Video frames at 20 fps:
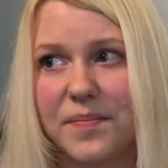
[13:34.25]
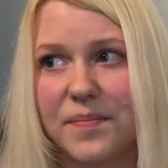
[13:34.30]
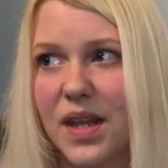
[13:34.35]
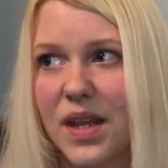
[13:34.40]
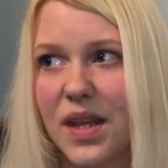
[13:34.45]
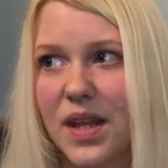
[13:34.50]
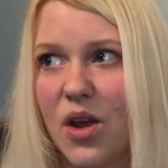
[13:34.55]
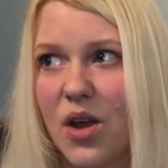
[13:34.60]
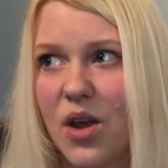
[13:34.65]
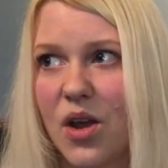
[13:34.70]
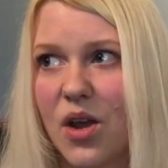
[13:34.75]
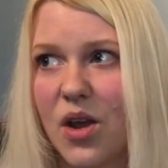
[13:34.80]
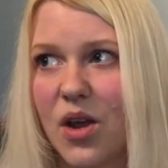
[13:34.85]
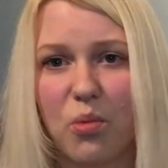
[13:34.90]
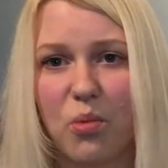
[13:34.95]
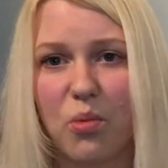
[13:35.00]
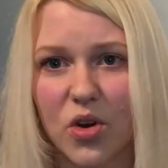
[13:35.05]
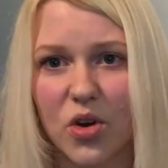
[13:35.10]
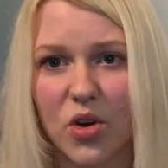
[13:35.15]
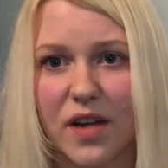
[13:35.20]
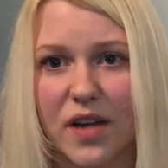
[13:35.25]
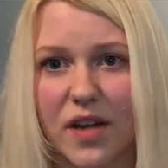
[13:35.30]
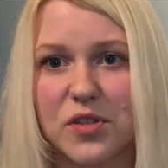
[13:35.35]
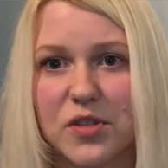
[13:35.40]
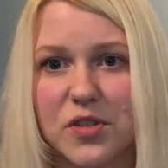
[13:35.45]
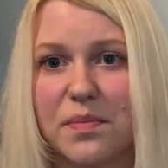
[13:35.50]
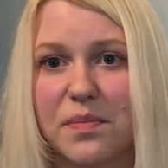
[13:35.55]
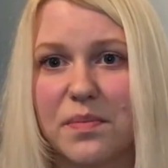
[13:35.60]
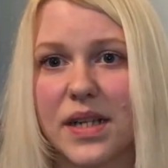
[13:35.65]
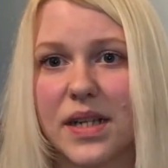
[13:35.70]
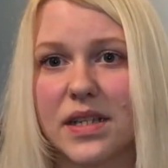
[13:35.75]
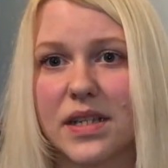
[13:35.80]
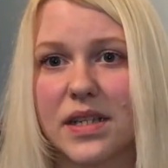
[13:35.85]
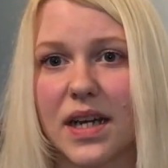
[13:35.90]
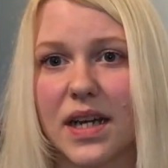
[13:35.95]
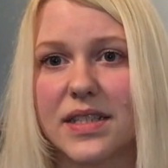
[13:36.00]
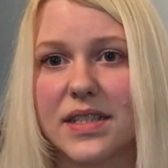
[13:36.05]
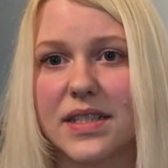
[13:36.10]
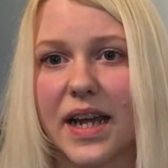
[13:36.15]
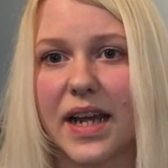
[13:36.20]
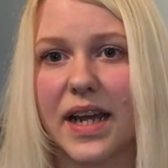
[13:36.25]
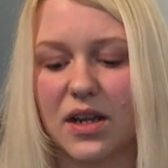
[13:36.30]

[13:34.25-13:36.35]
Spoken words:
What could I have done better that day?